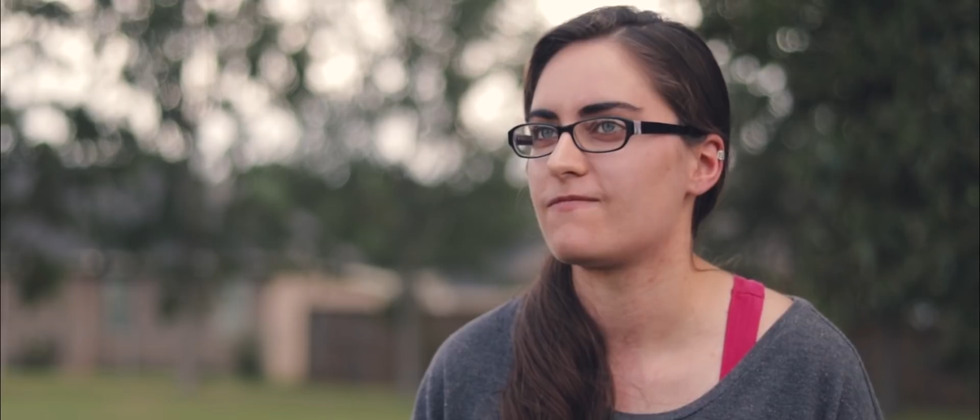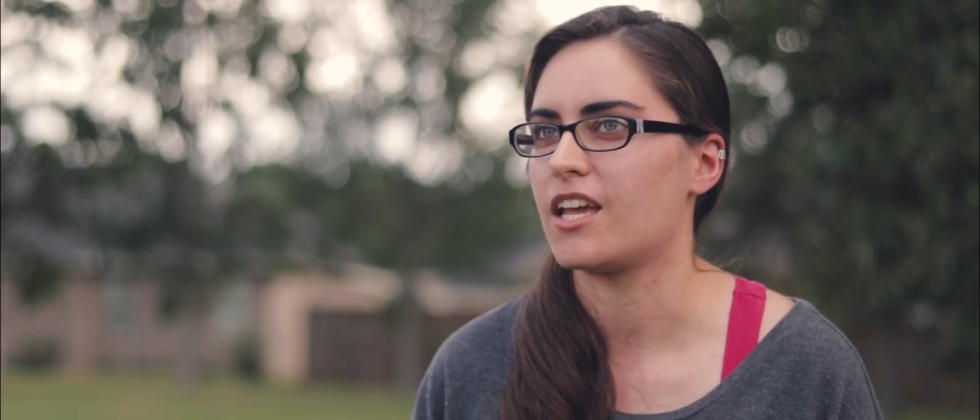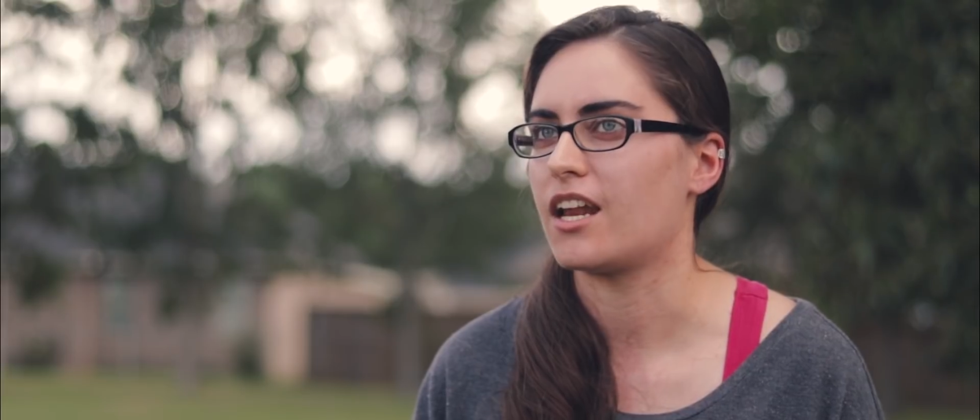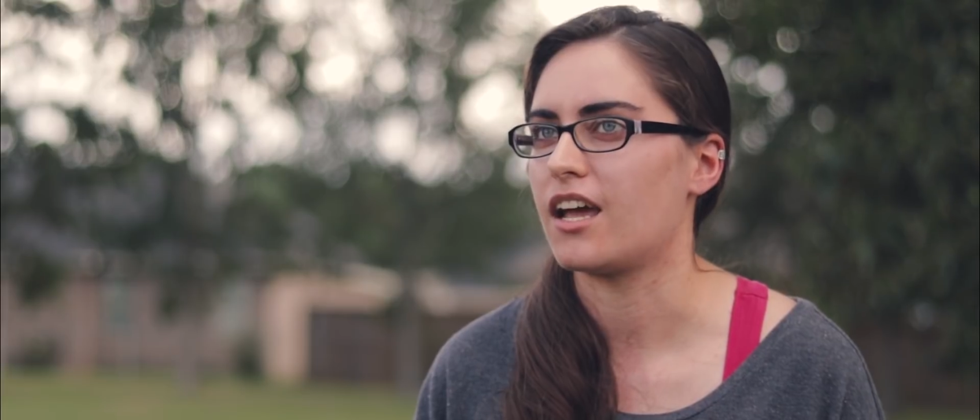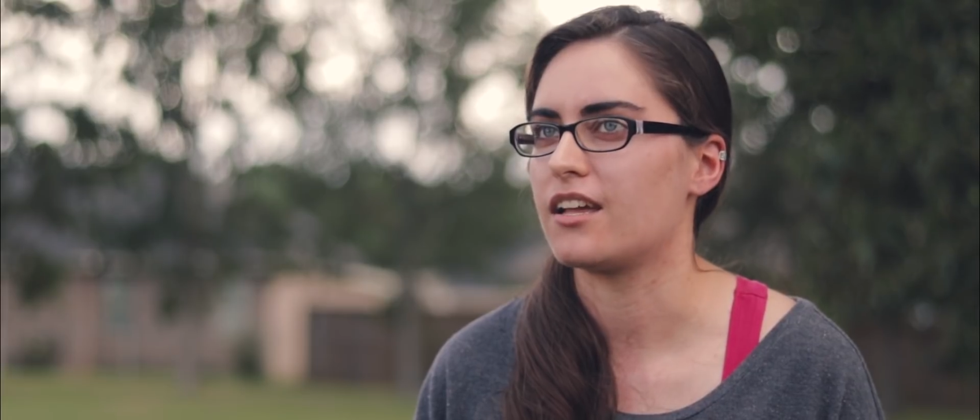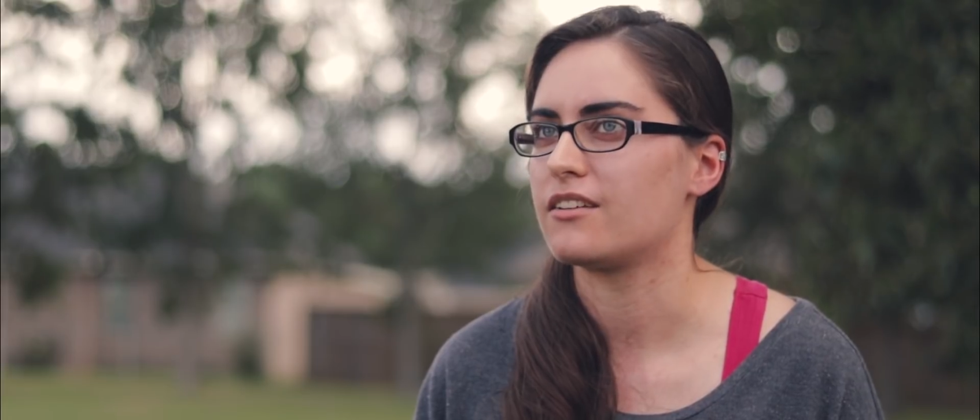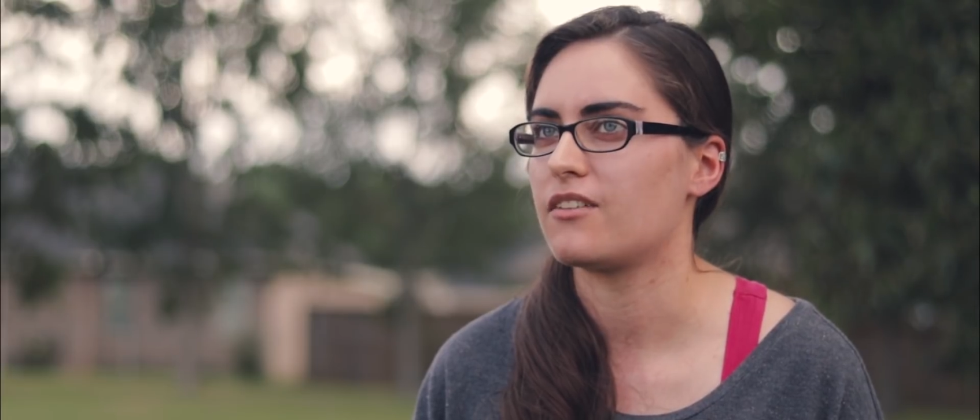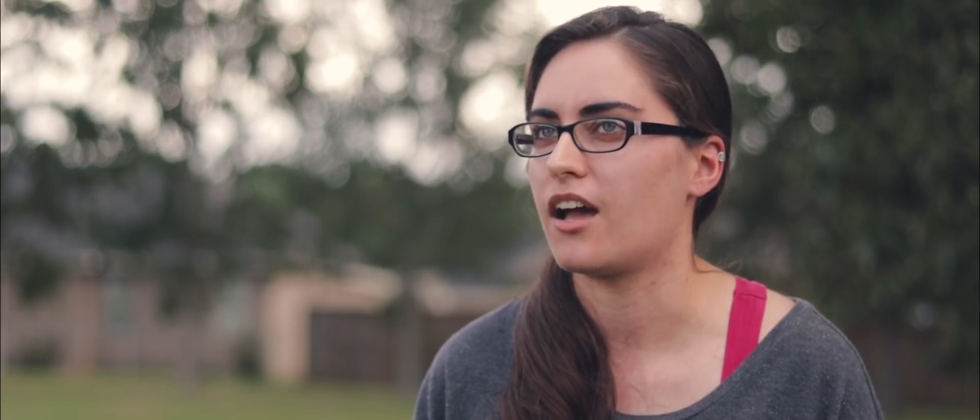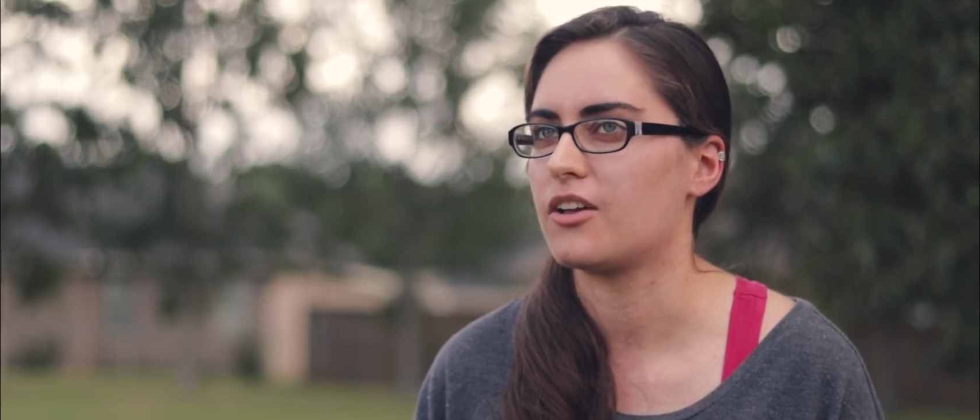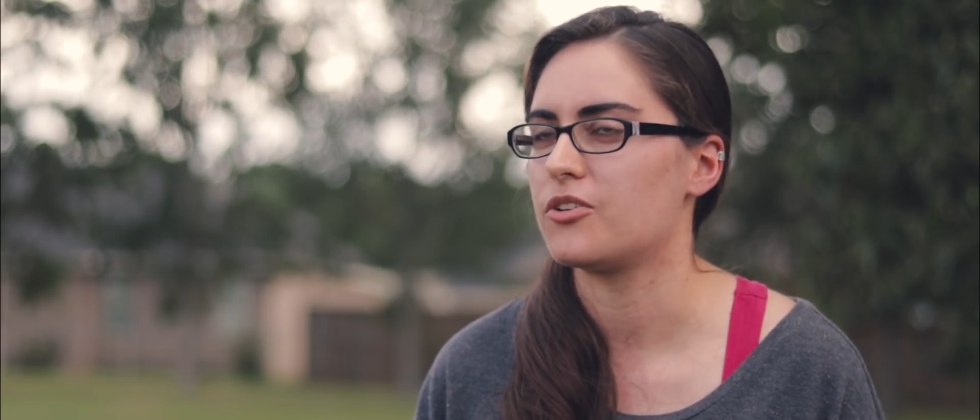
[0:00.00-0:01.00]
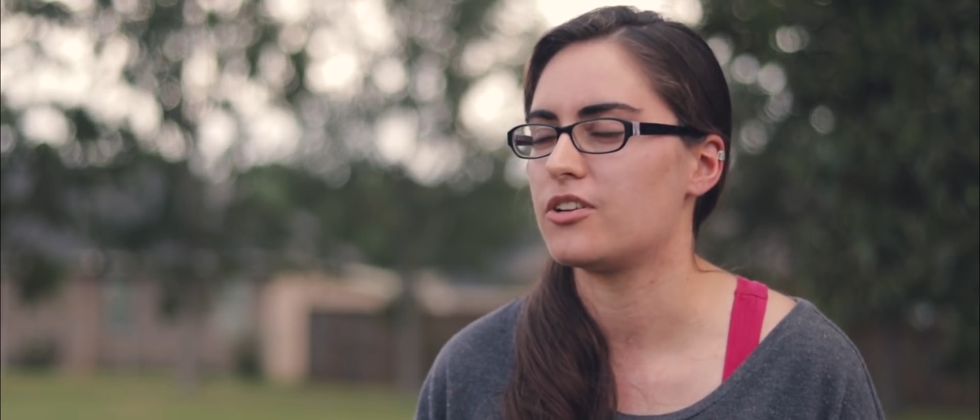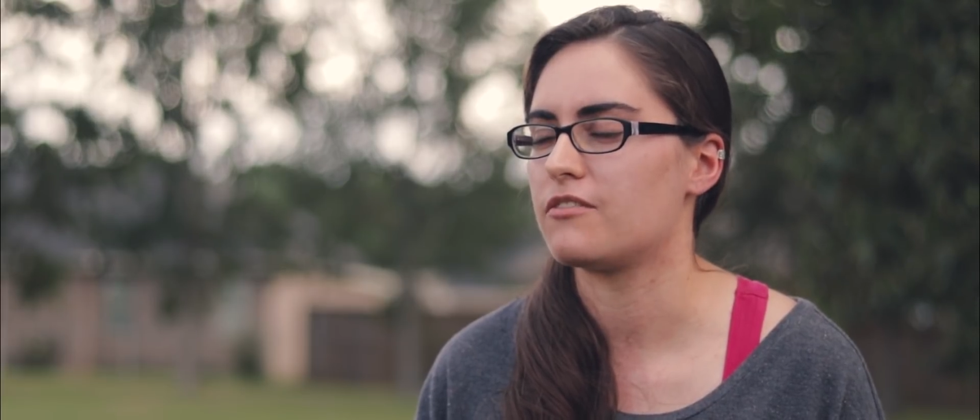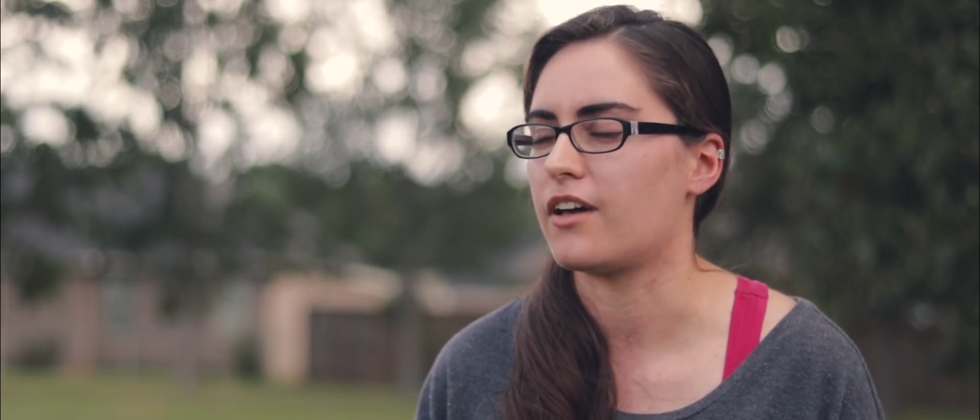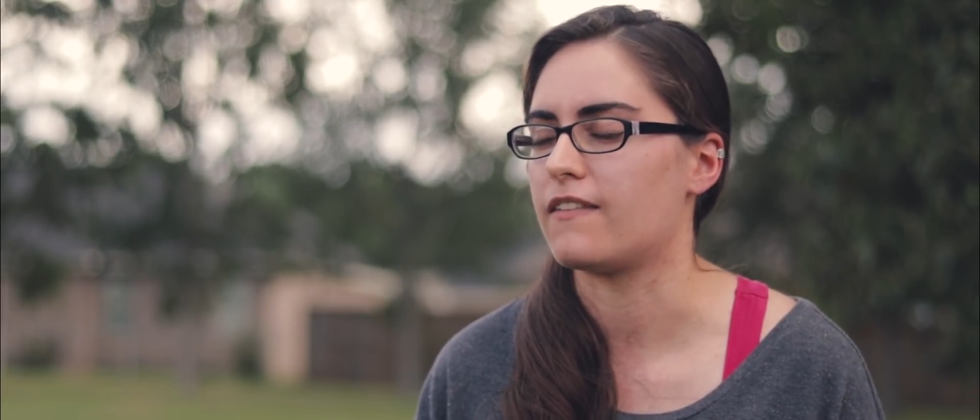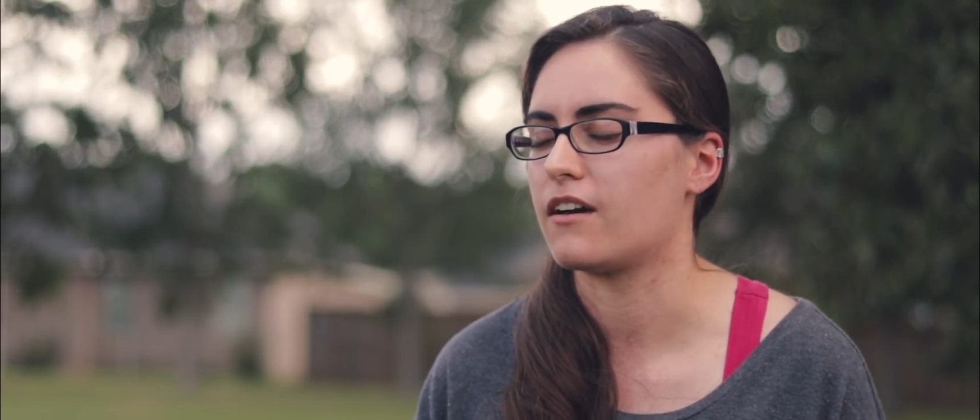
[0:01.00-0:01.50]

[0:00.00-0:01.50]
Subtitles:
And I couldn't have had